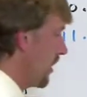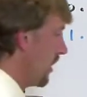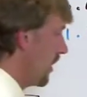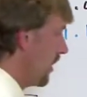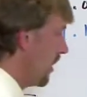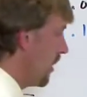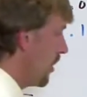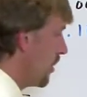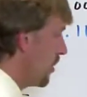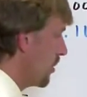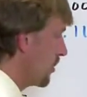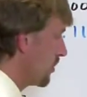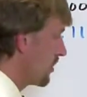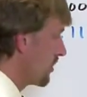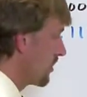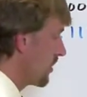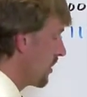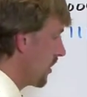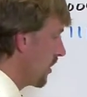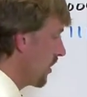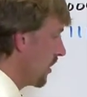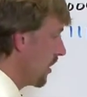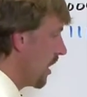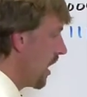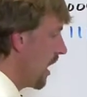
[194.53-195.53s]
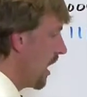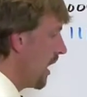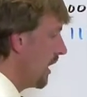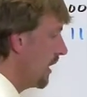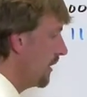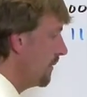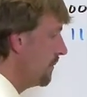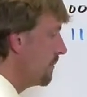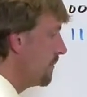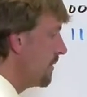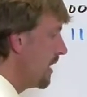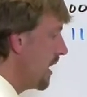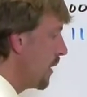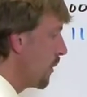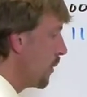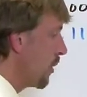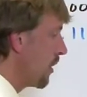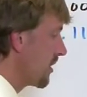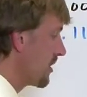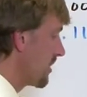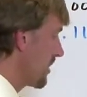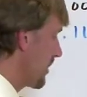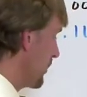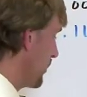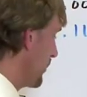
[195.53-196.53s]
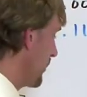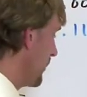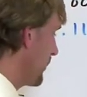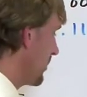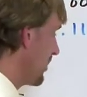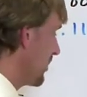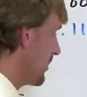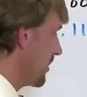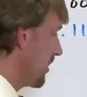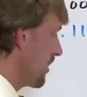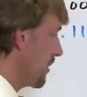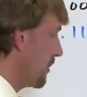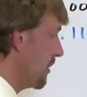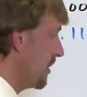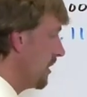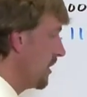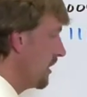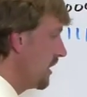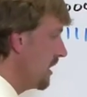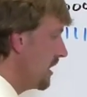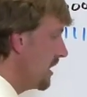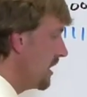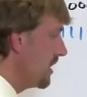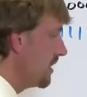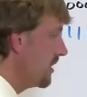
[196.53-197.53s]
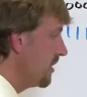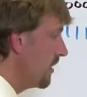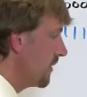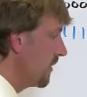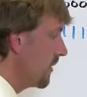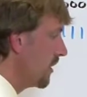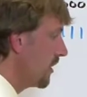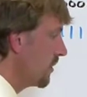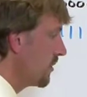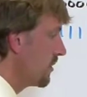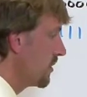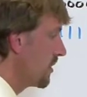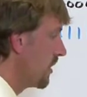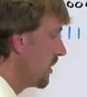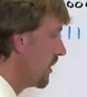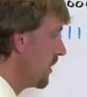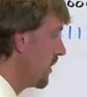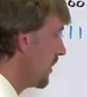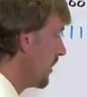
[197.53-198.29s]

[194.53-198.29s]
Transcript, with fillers: host or networks that we've determined. Each of those